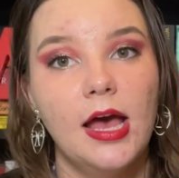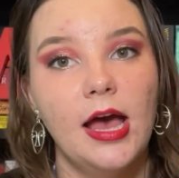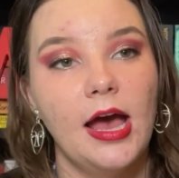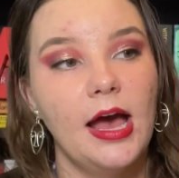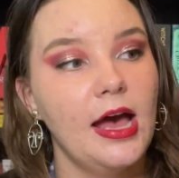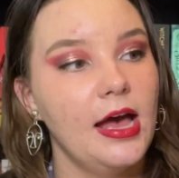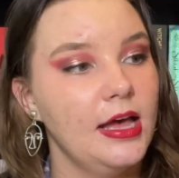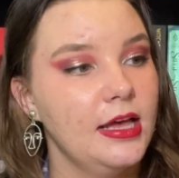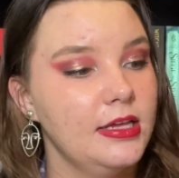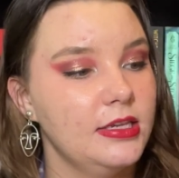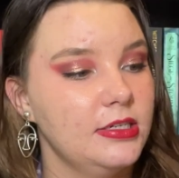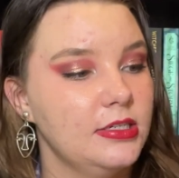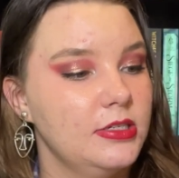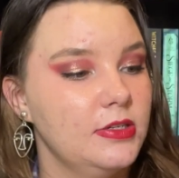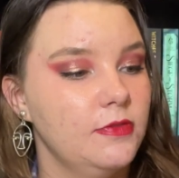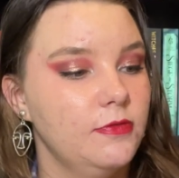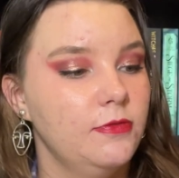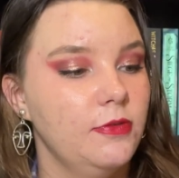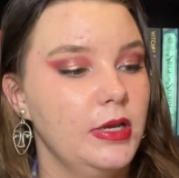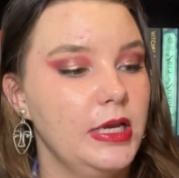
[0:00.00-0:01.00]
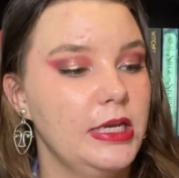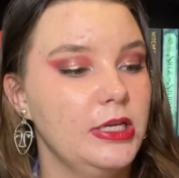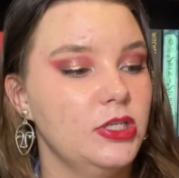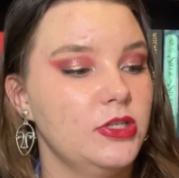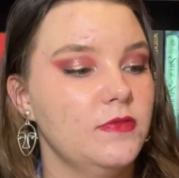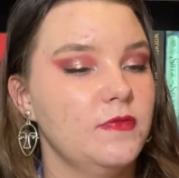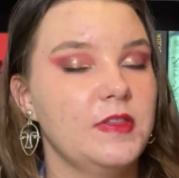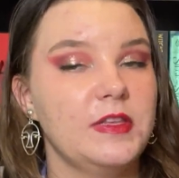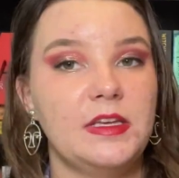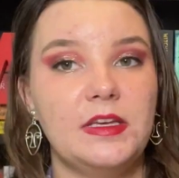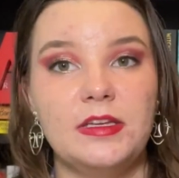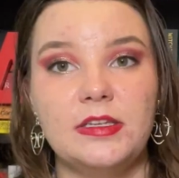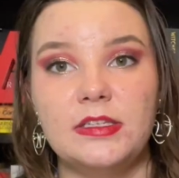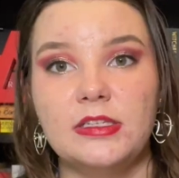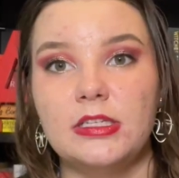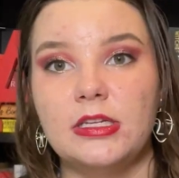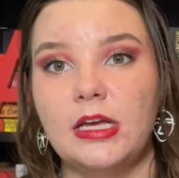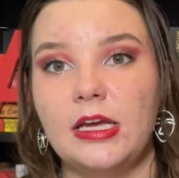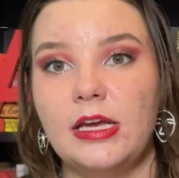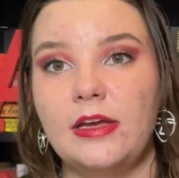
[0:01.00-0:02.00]
And for each of these,
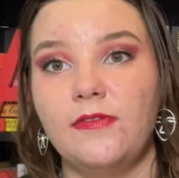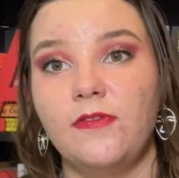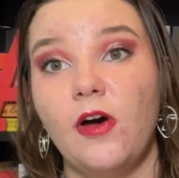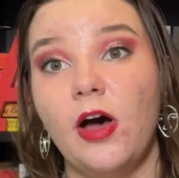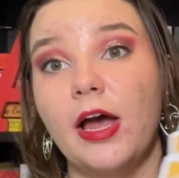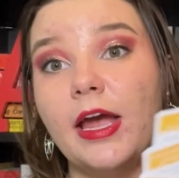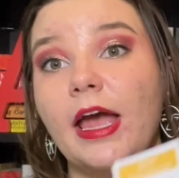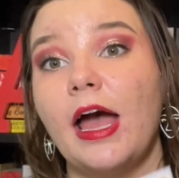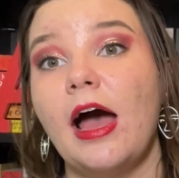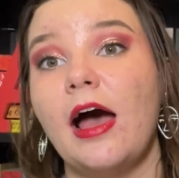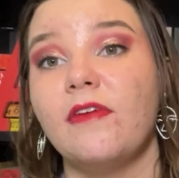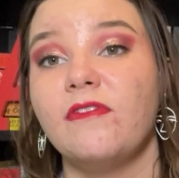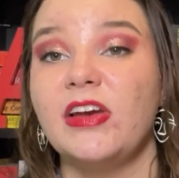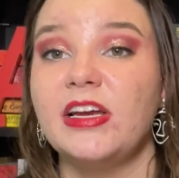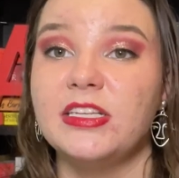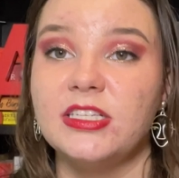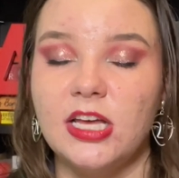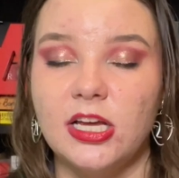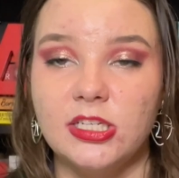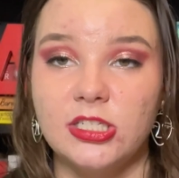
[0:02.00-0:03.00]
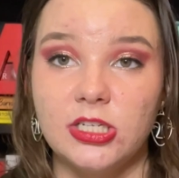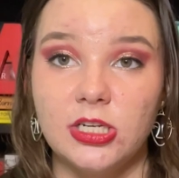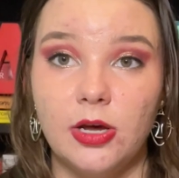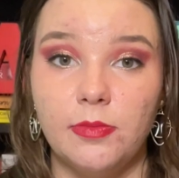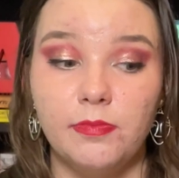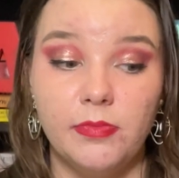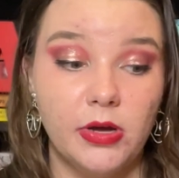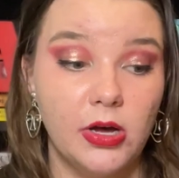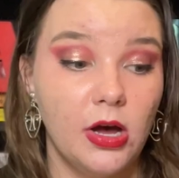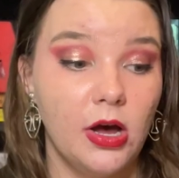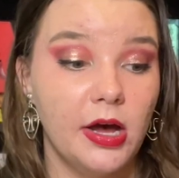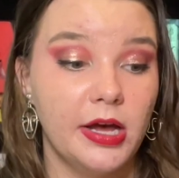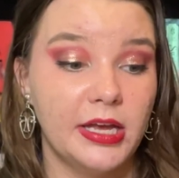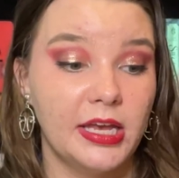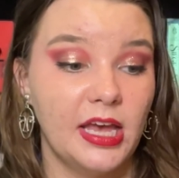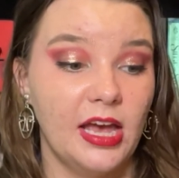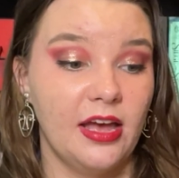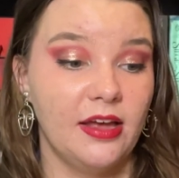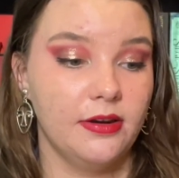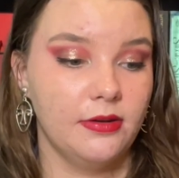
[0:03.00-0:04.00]
if I have a certain number, I
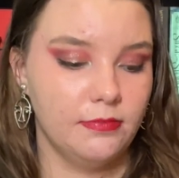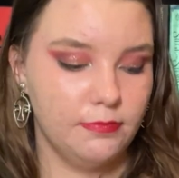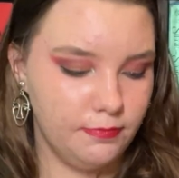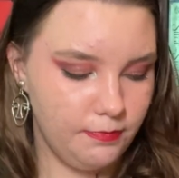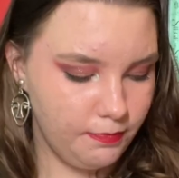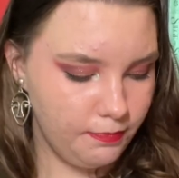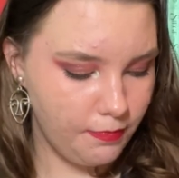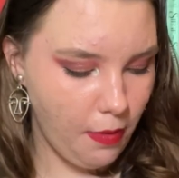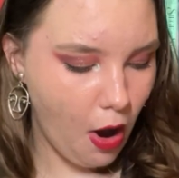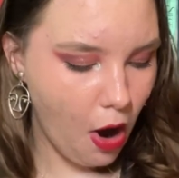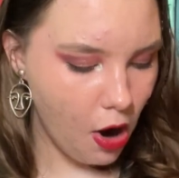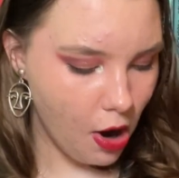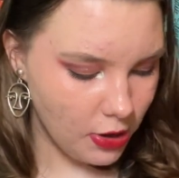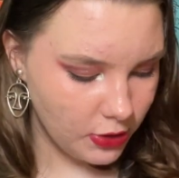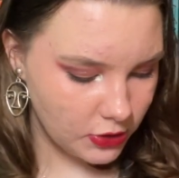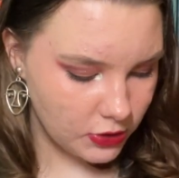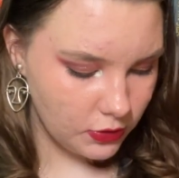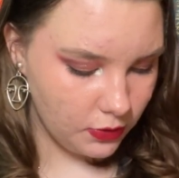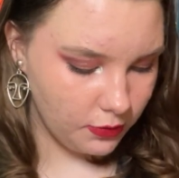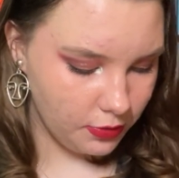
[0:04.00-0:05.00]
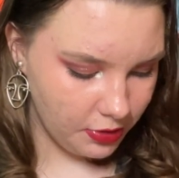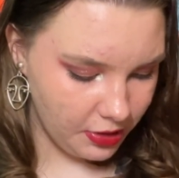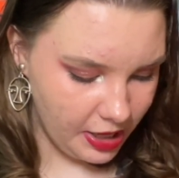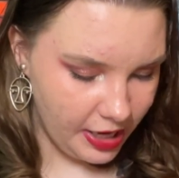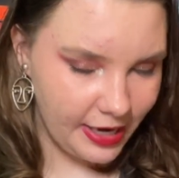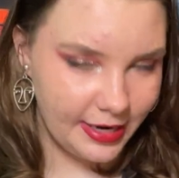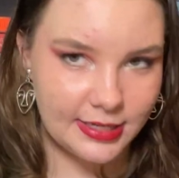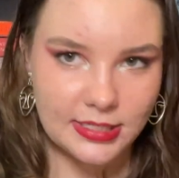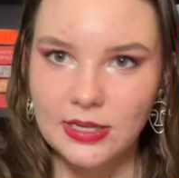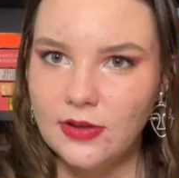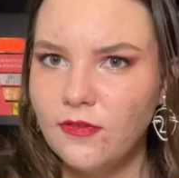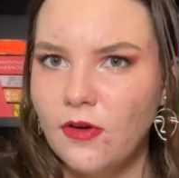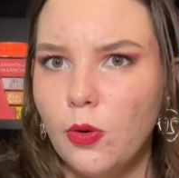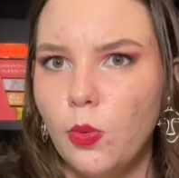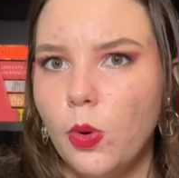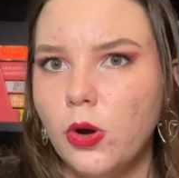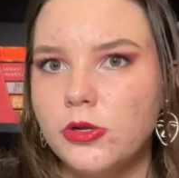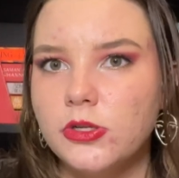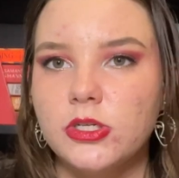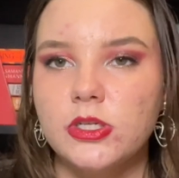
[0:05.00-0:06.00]
can pass on things if I
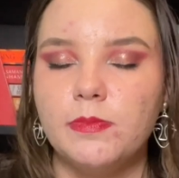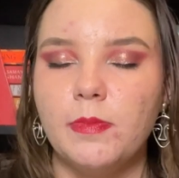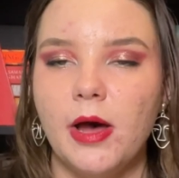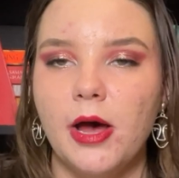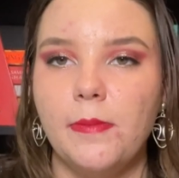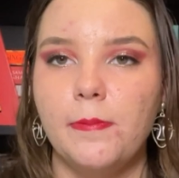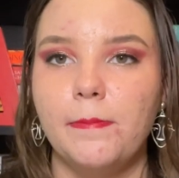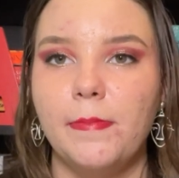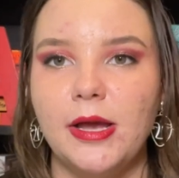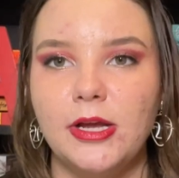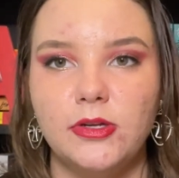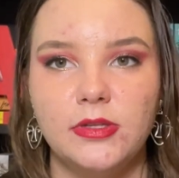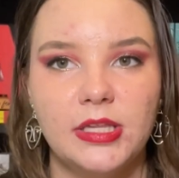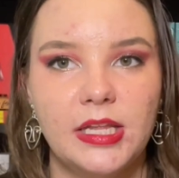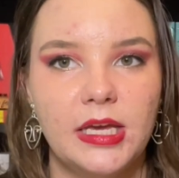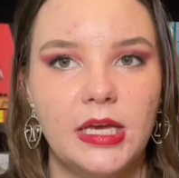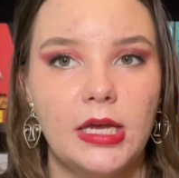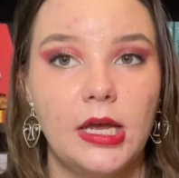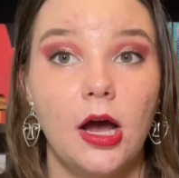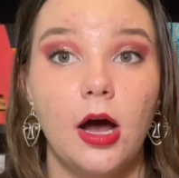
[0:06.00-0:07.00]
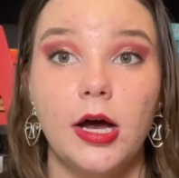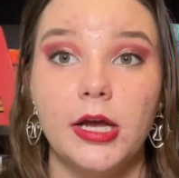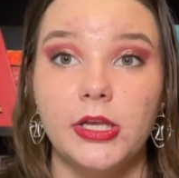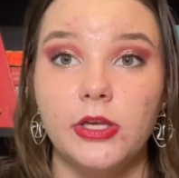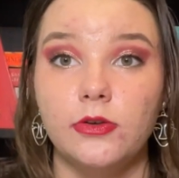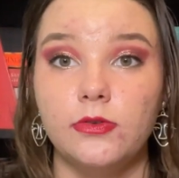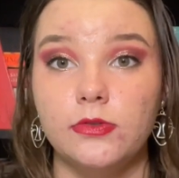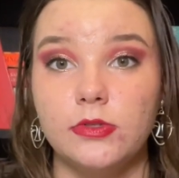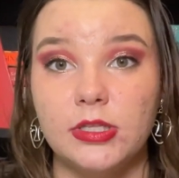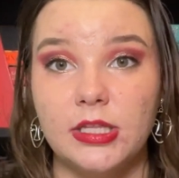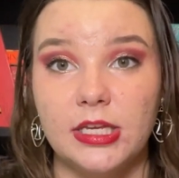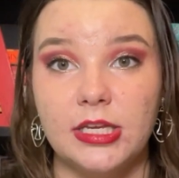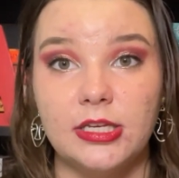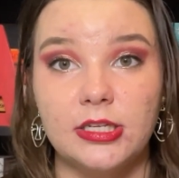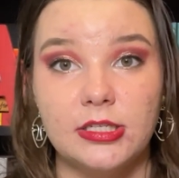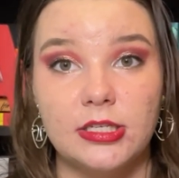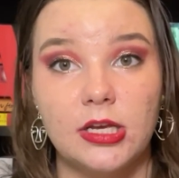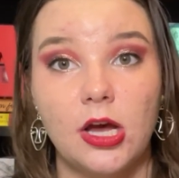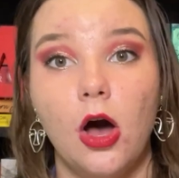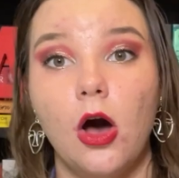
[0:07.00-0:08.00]
want. But mainly I use these
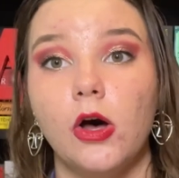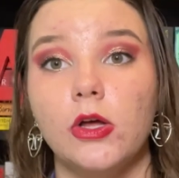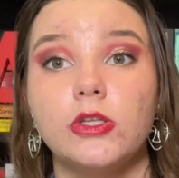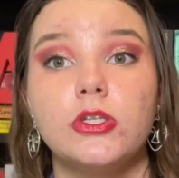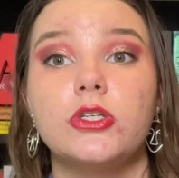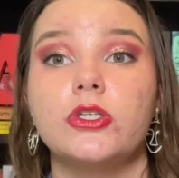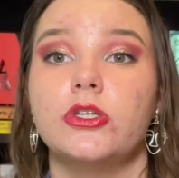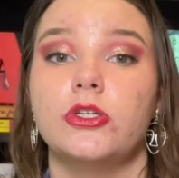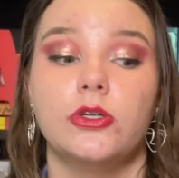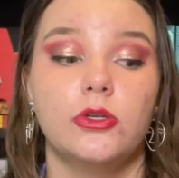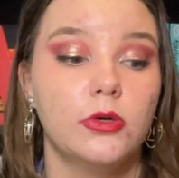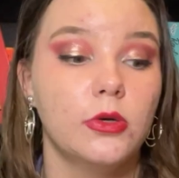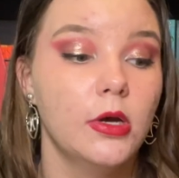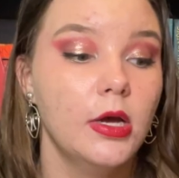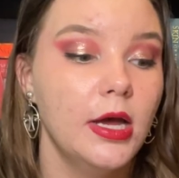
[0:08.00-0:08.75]
cards to